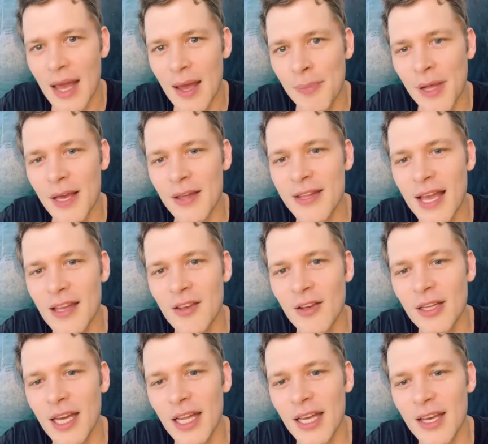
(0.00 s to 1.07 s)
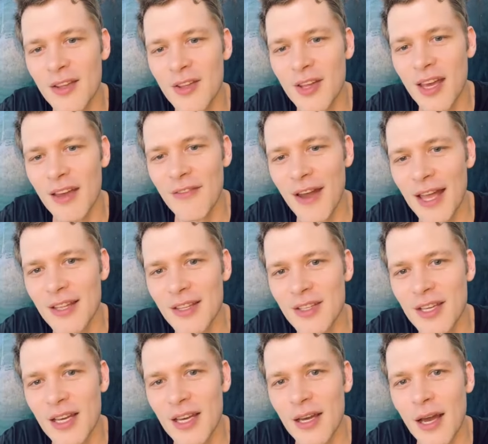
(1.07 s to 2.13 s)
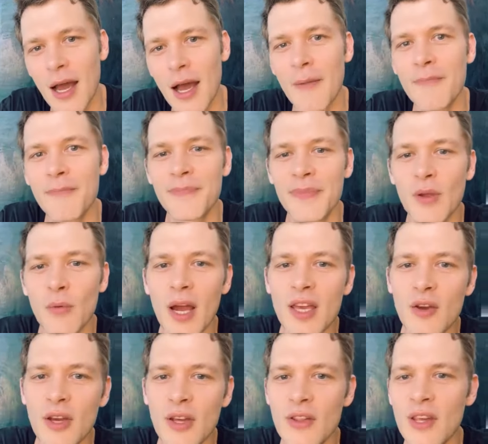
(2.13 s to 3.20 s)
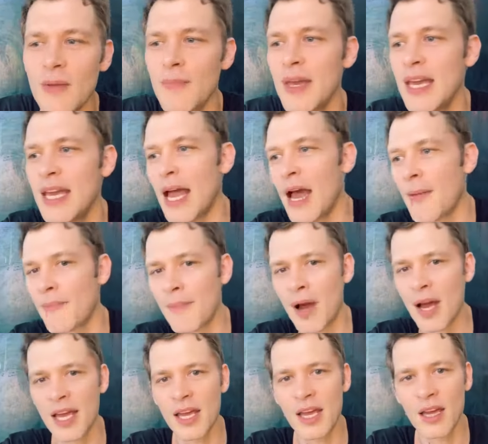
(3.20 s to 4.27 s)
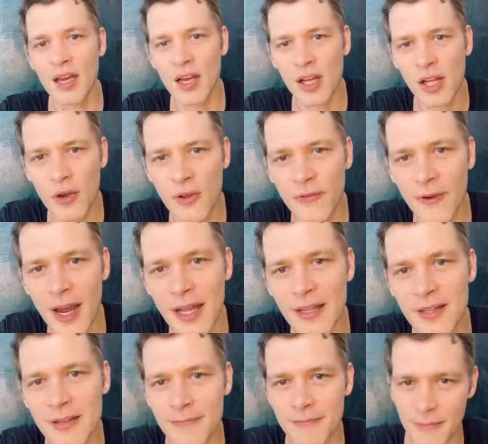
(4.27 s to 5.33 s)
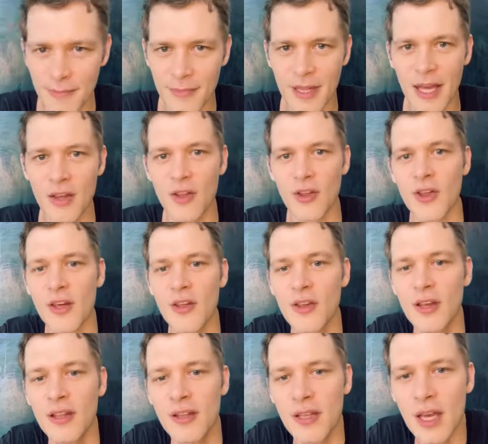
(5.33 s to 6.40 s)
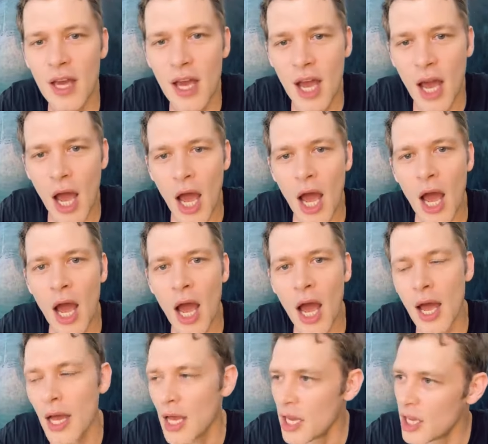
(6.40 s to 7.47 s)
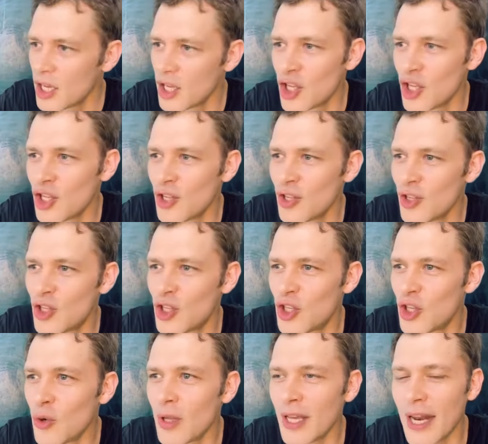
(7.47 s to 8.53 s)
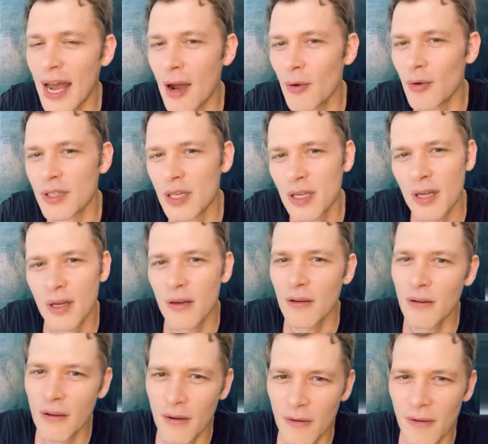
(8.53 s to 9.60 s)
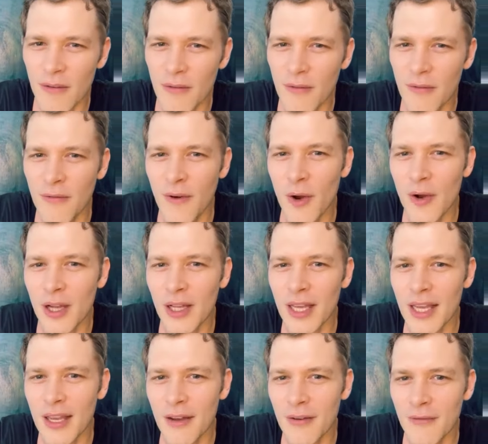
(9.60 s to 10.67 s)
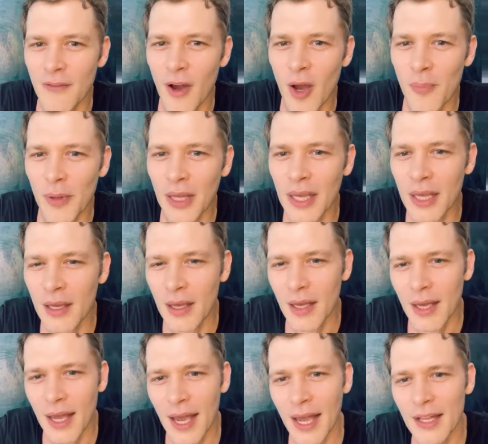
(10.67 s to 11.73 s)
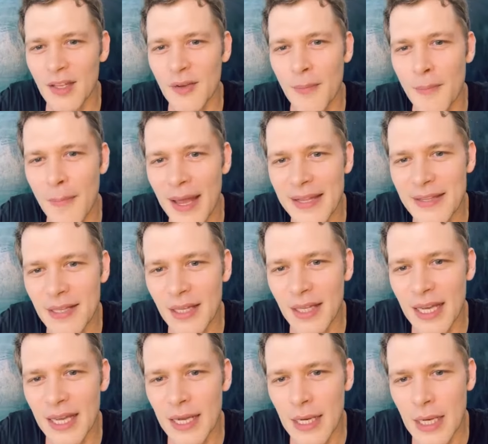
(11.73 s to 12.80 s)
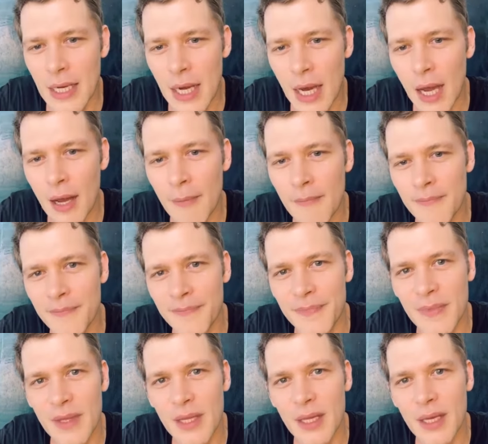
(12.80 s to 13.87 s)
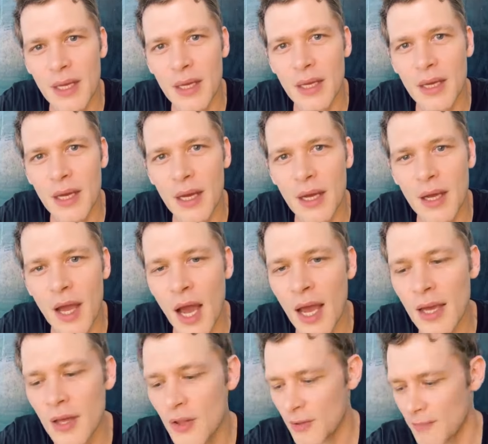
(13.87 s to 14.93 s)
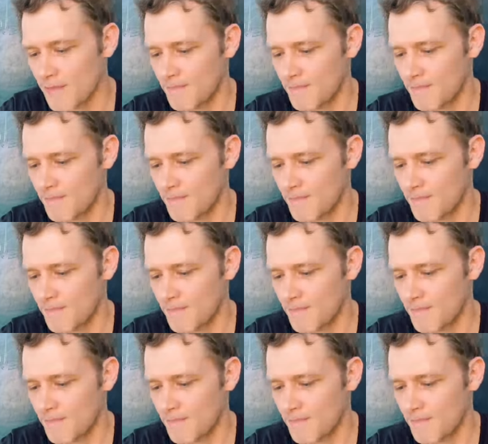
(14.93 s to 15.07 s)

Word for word: plus Daniel Gillies event, um, where you can see me and my close friend slash assistant uh, duel it out Hello. vocally, verbally, and mentally. Um, guys,